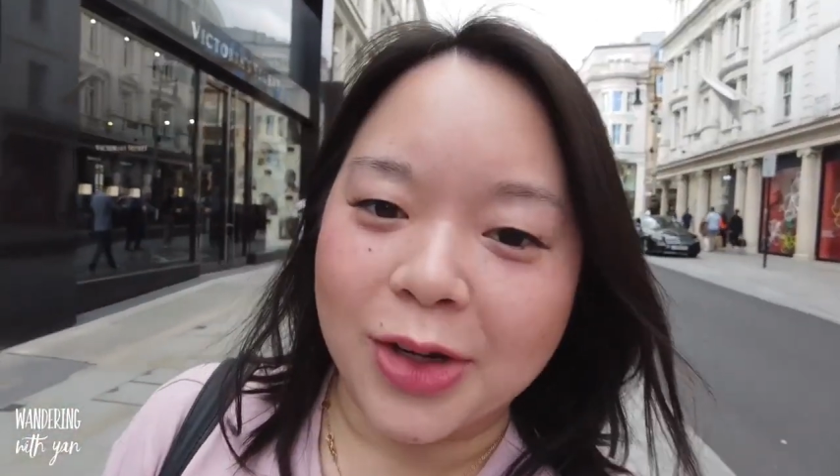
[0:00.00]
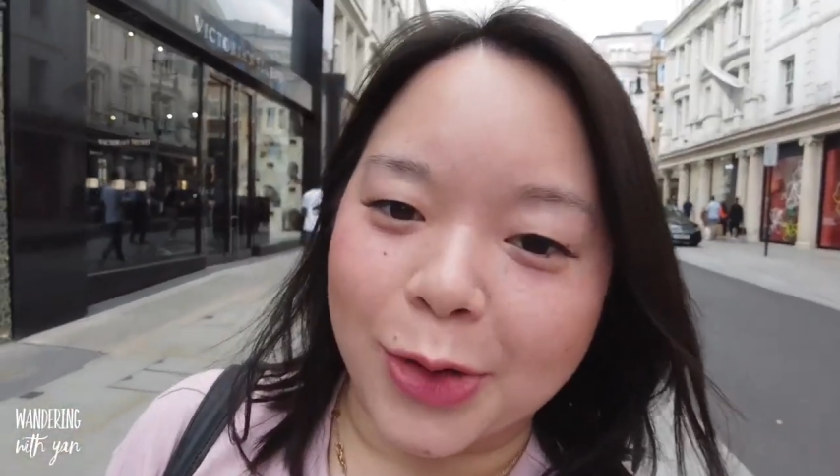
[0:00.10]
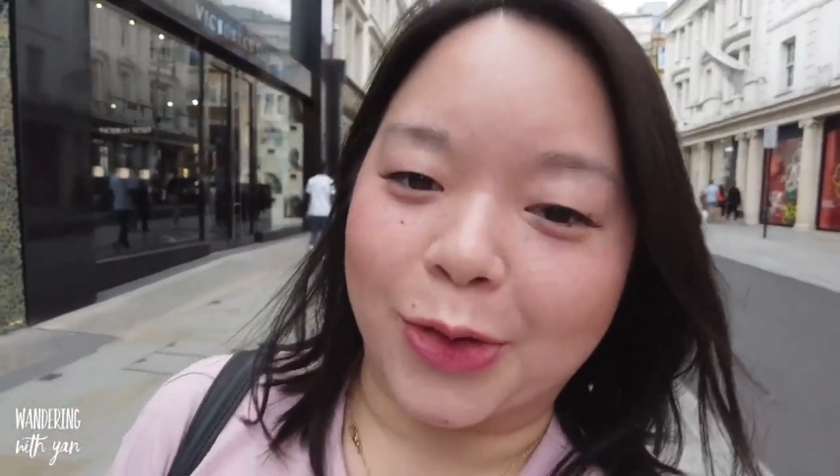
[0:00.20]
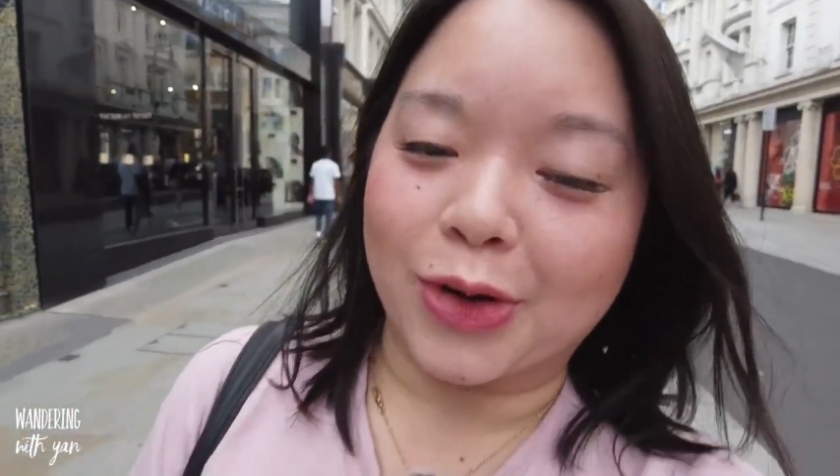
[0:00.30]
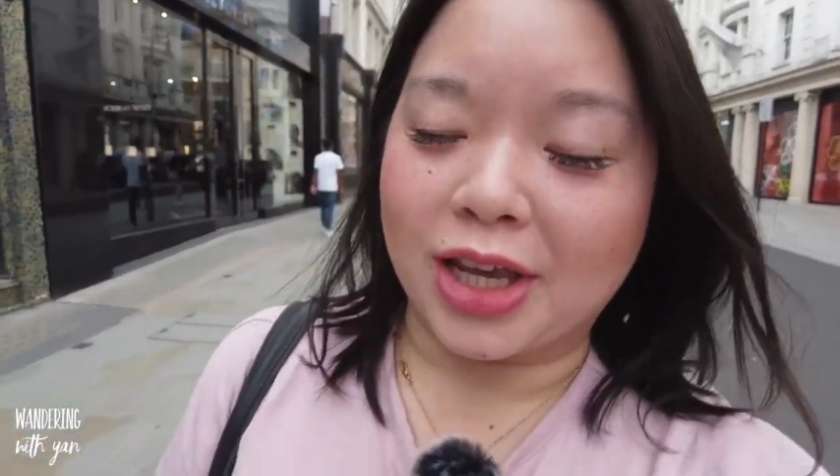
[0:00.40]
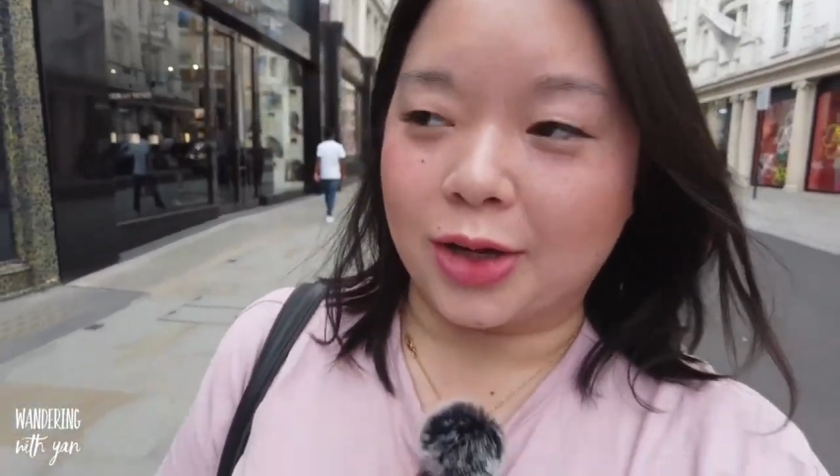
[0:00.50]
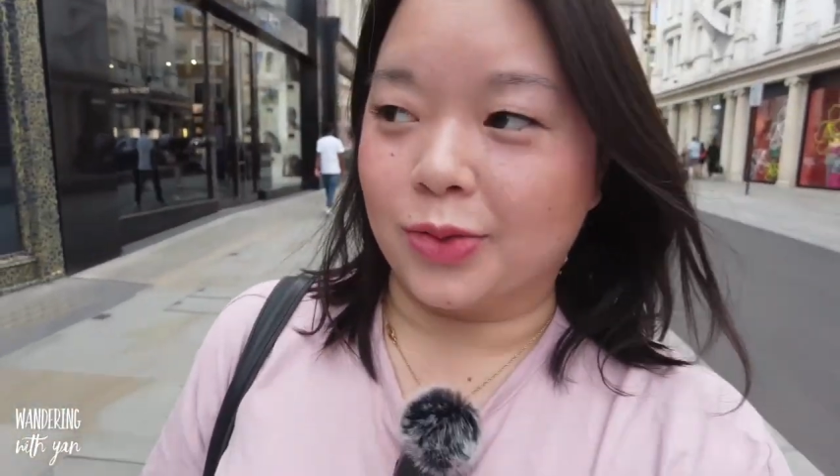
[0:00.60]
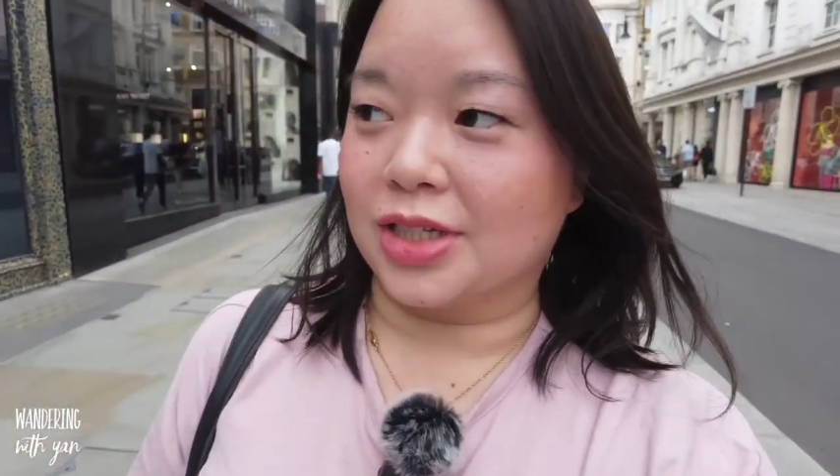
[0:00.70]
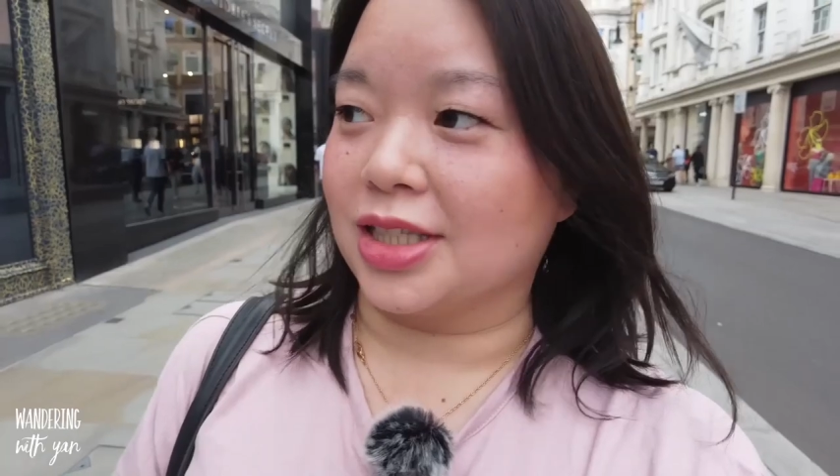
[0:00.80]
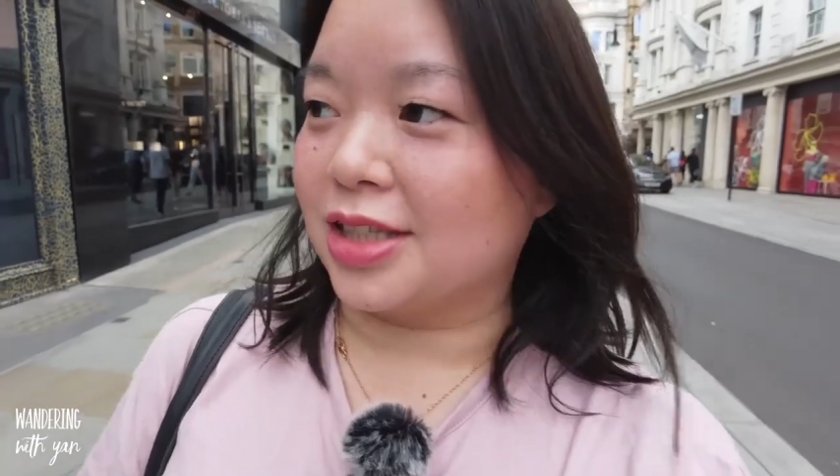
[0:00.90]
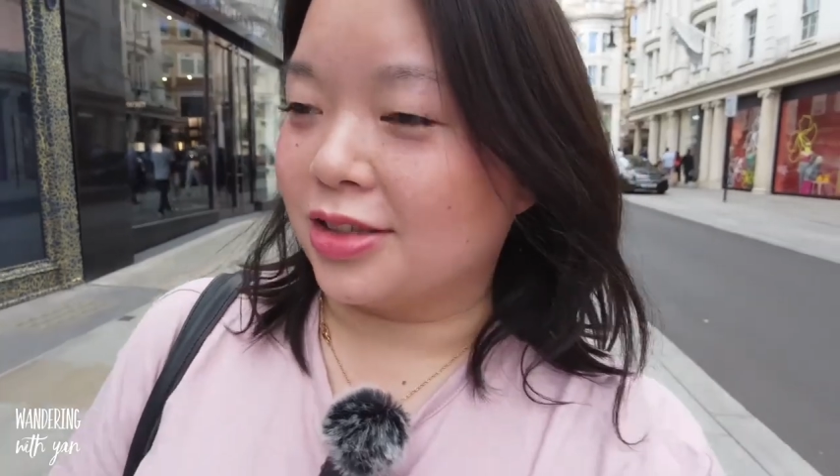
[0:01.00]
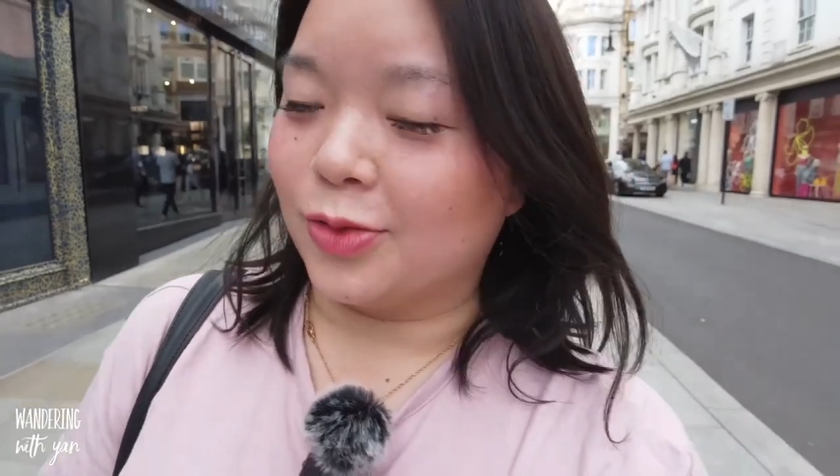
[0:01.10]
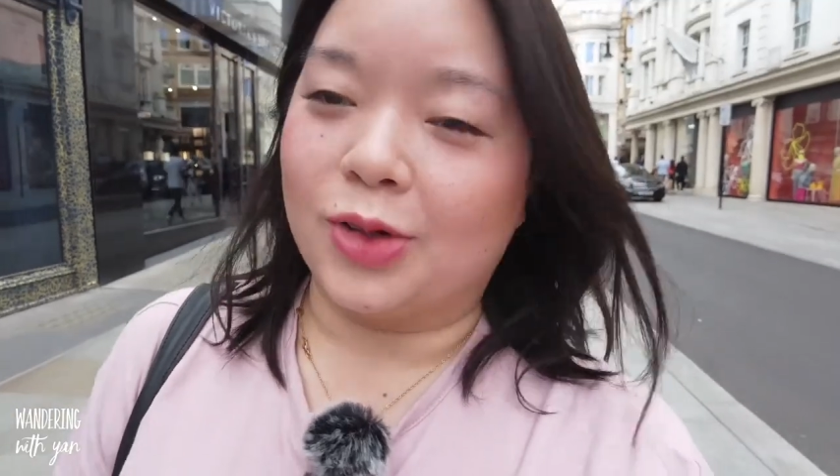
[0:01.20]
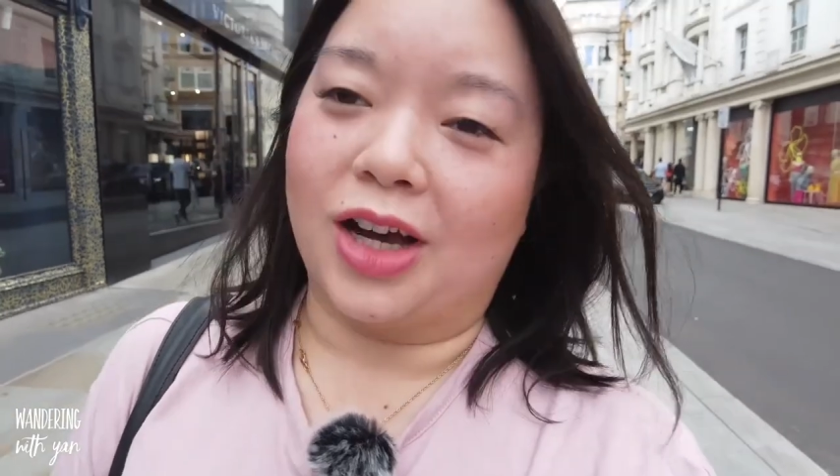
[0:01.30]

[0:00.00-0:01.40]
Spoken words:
know, he was, well,